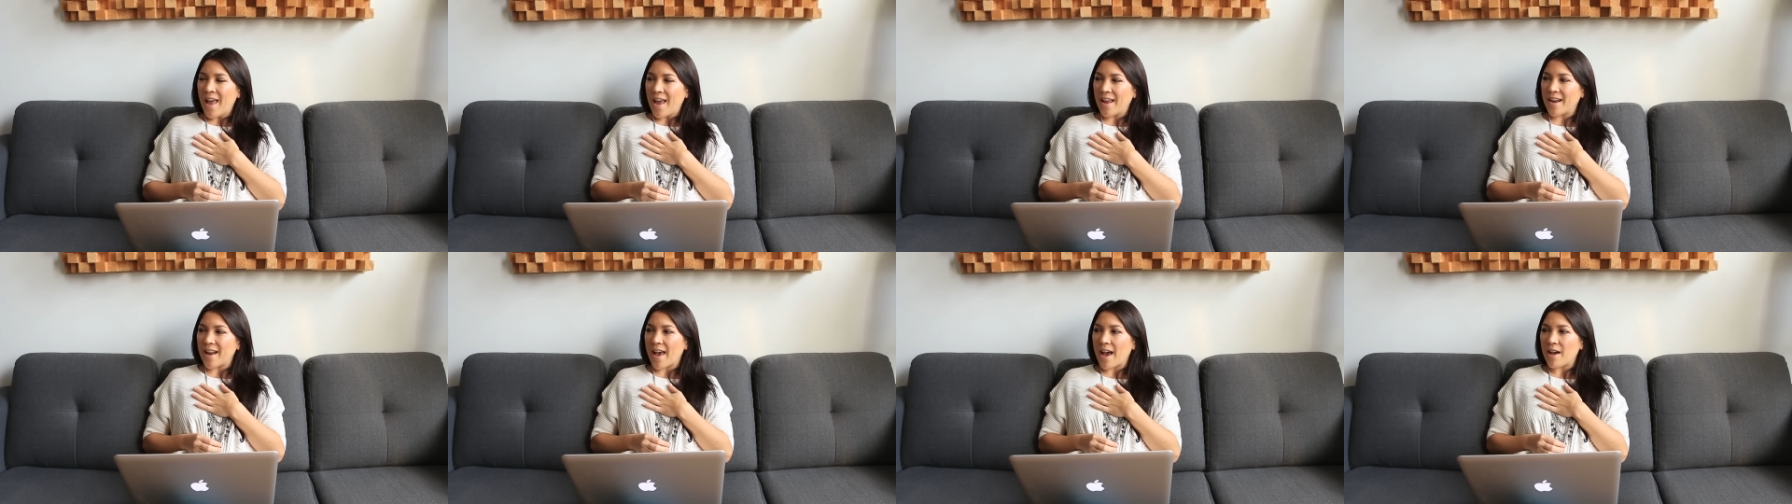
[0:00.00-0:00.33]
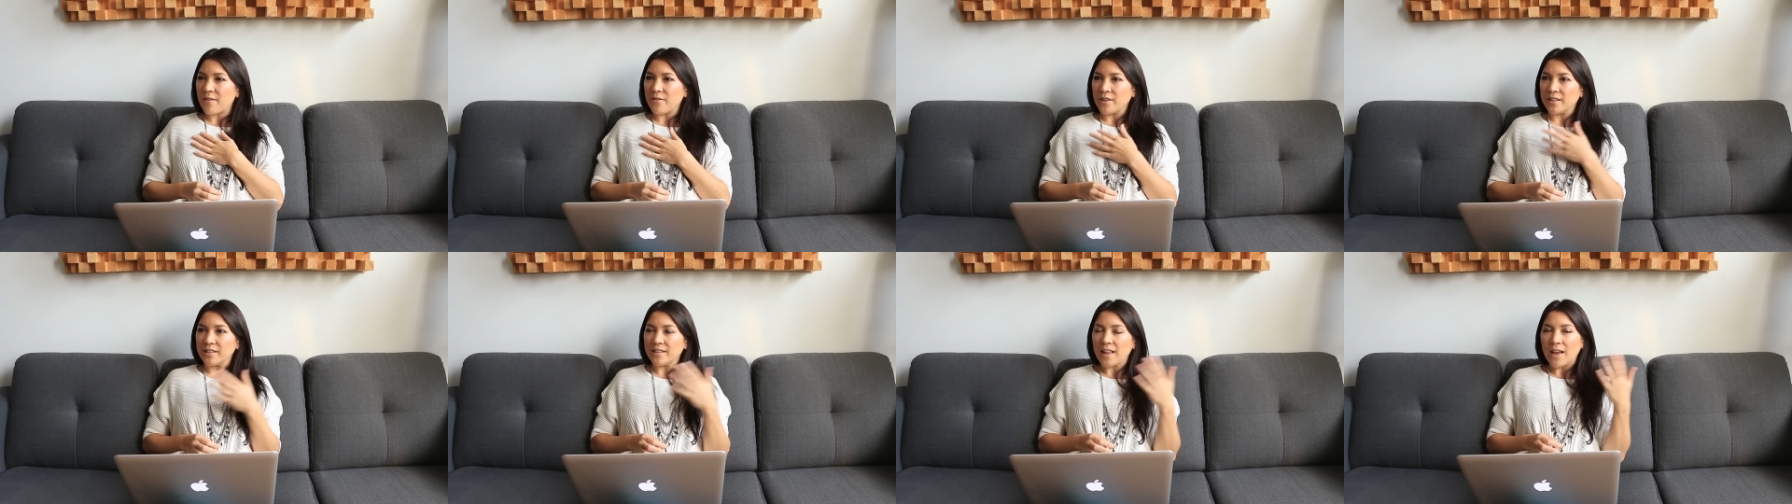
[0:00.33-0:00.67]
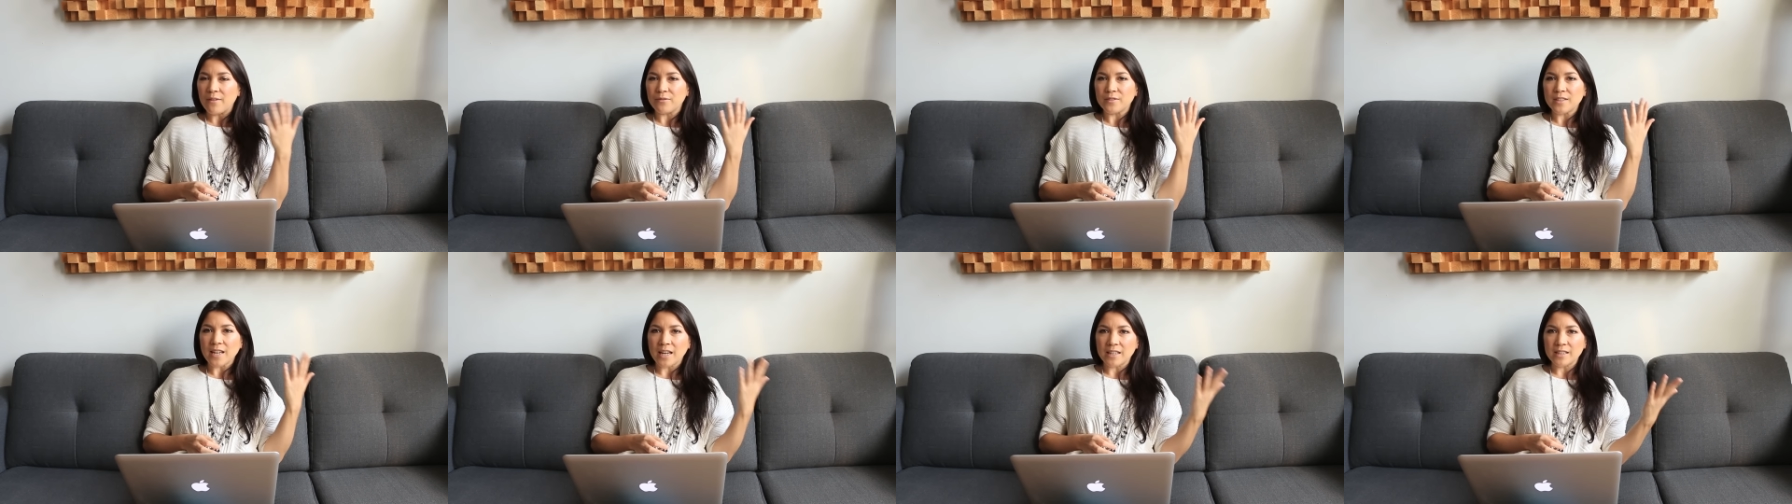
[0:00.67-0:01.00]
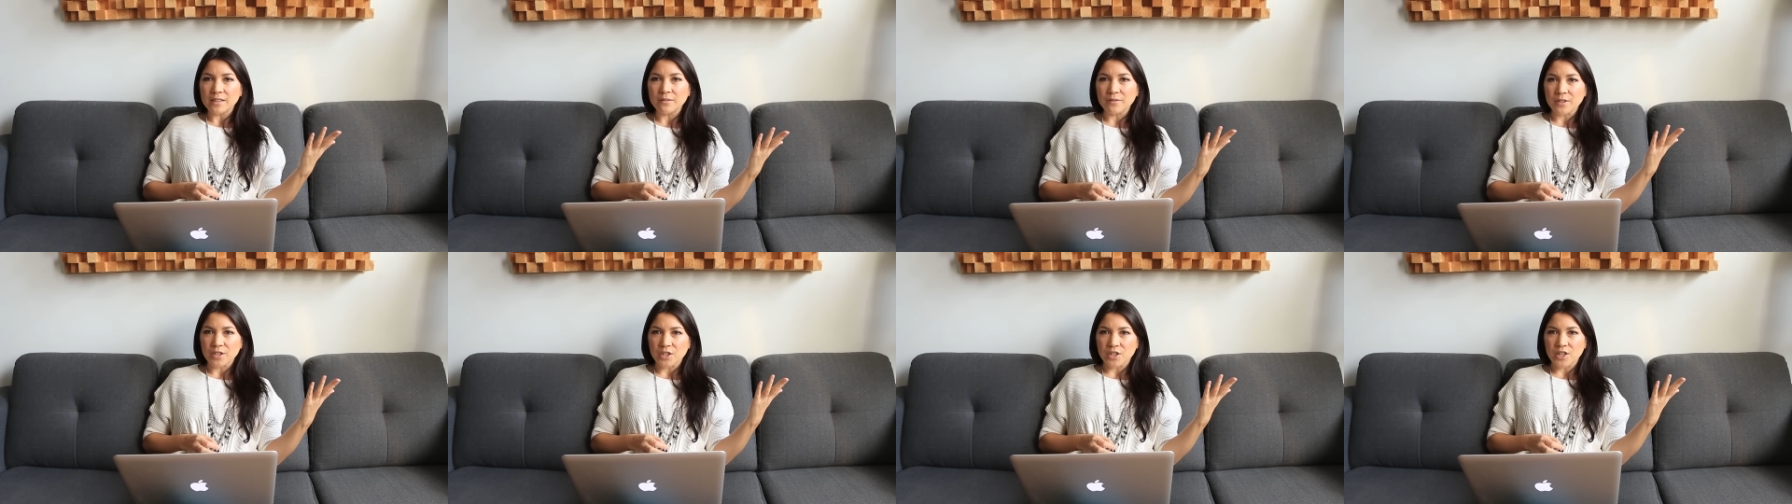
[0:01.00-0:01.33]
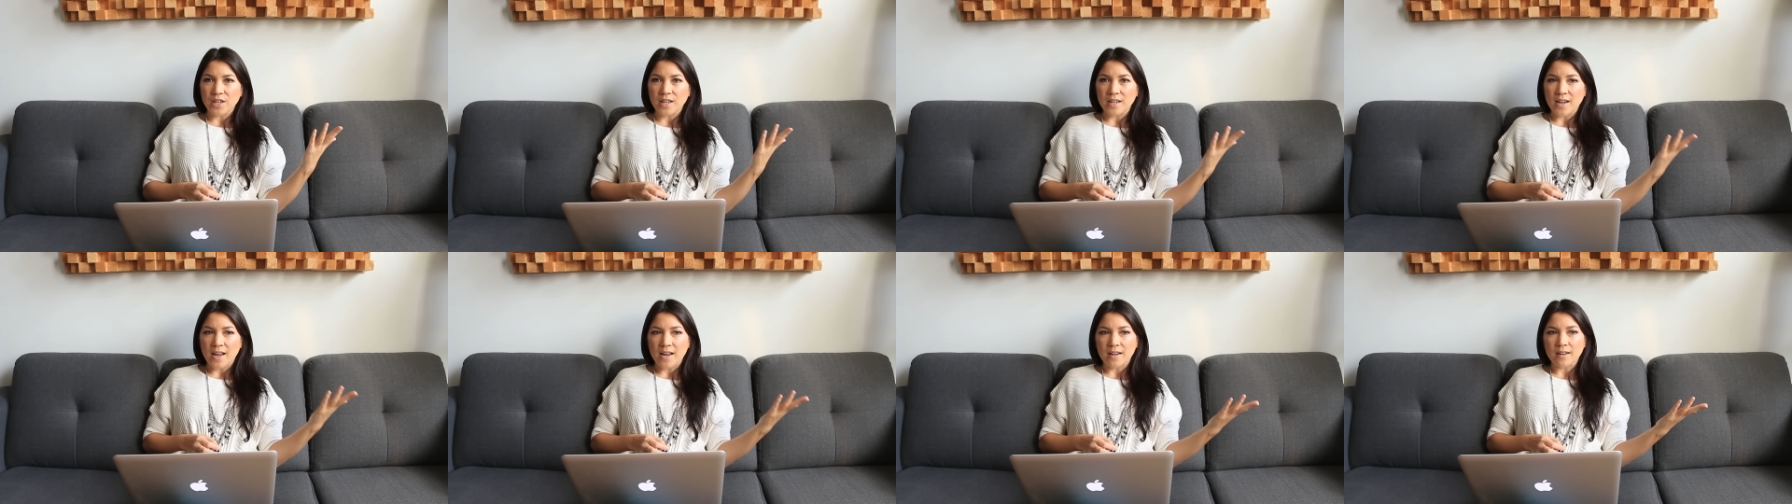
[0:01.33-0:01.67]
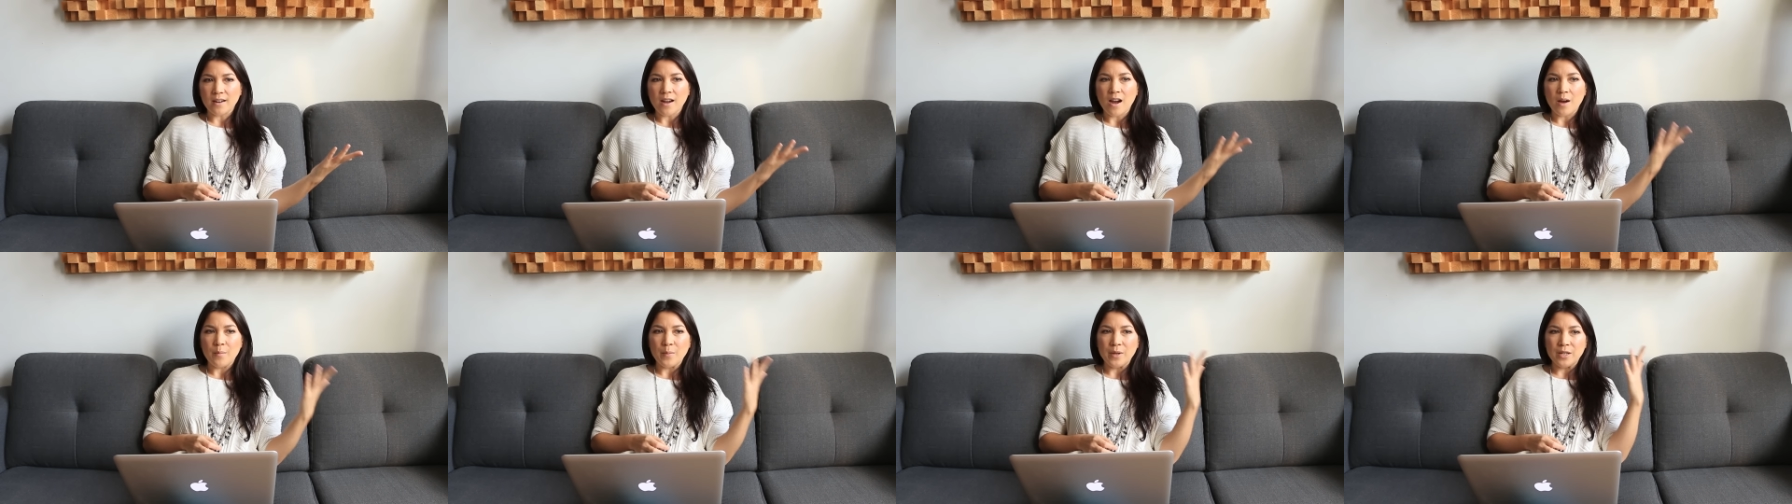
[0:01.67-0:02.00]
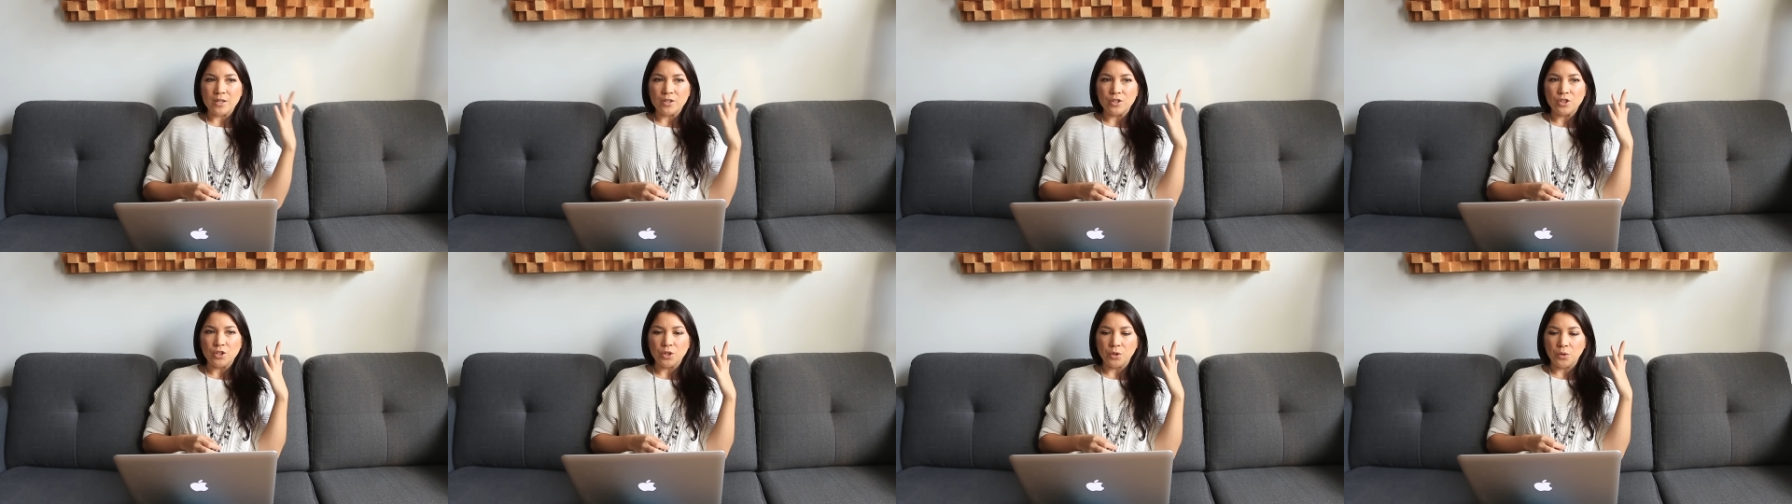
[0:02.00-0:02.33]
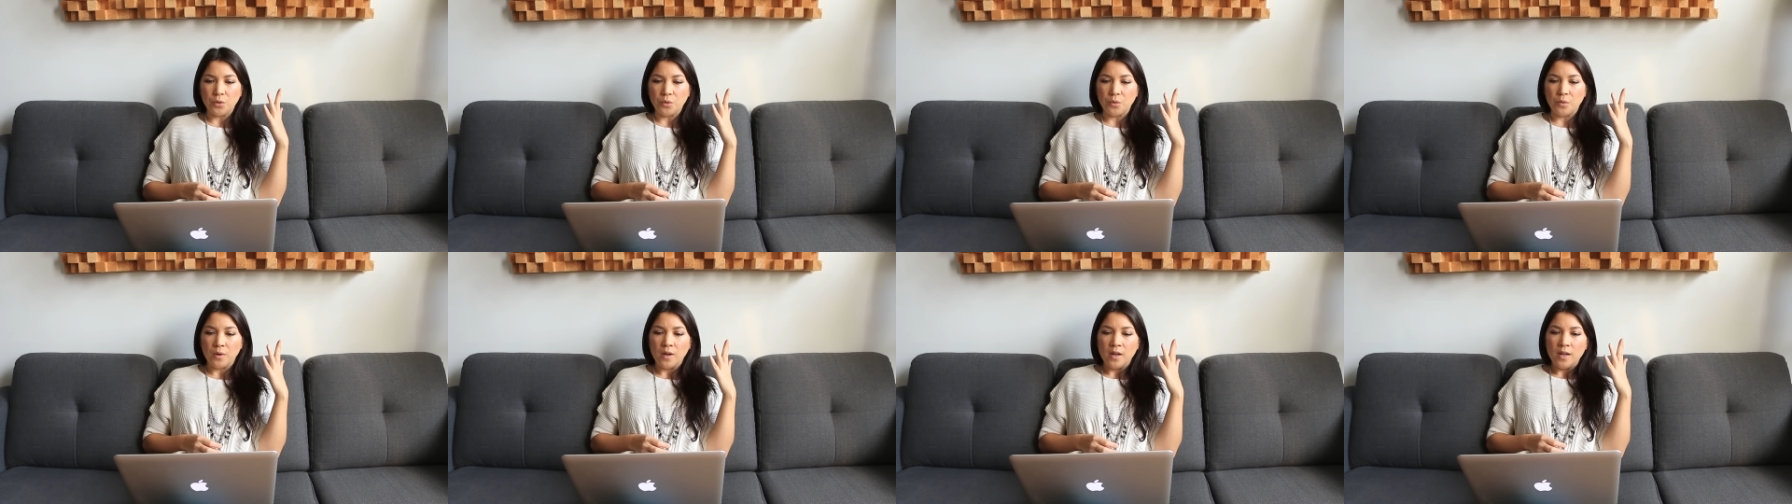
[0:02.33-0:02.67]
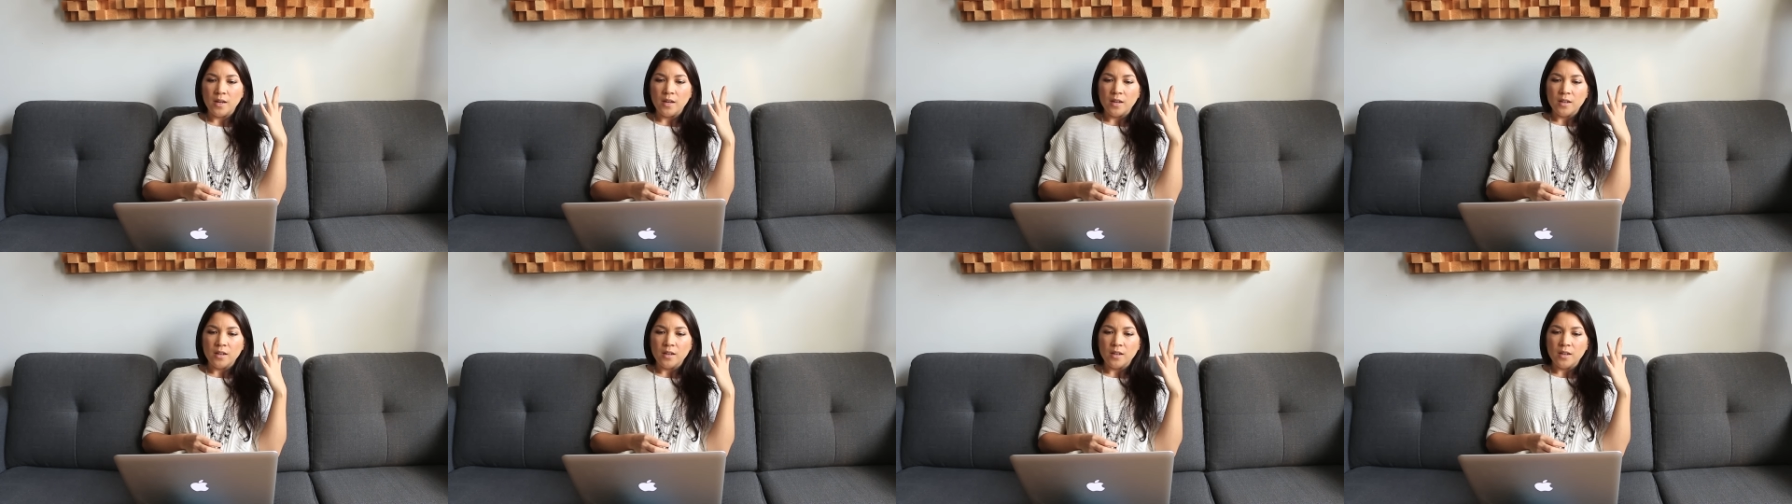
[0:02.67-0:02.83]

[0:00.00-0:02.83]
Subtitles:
and having left television and come into